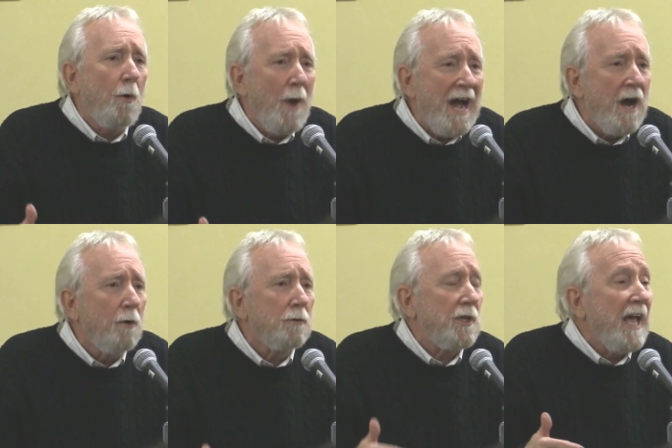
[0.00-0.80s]

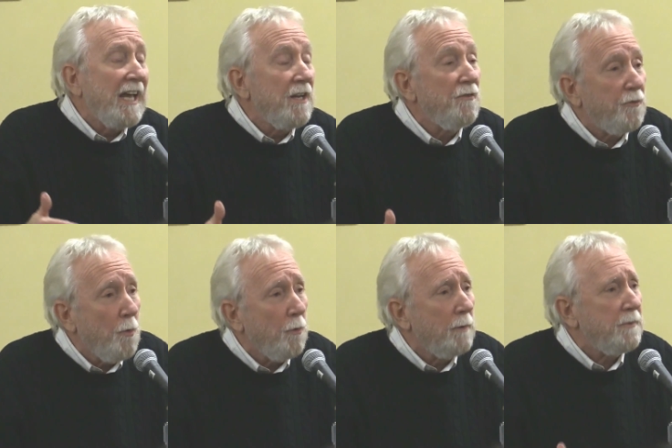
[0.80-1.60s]
aroused, and
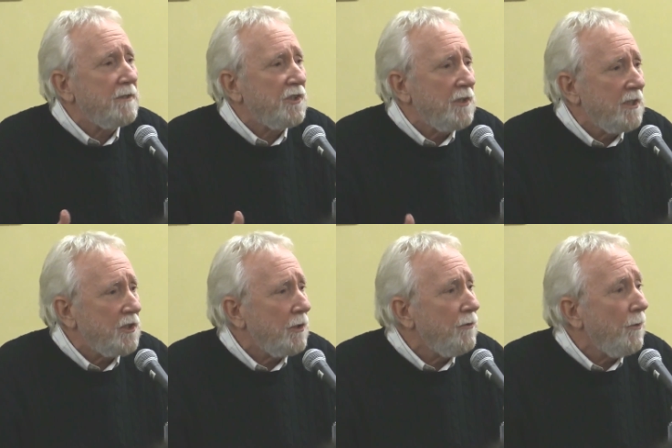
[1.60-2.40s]
informed
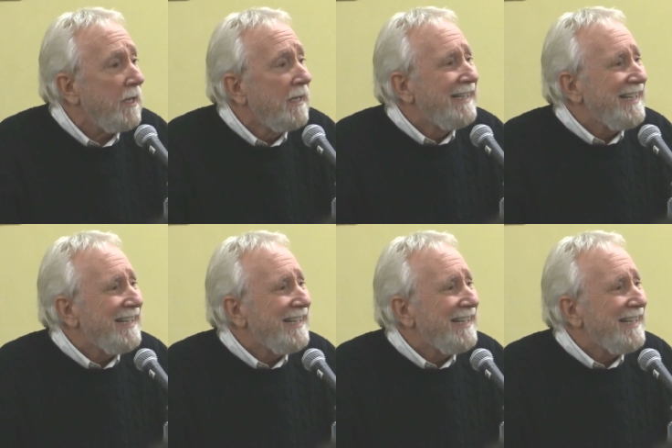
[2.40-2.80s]
citizenry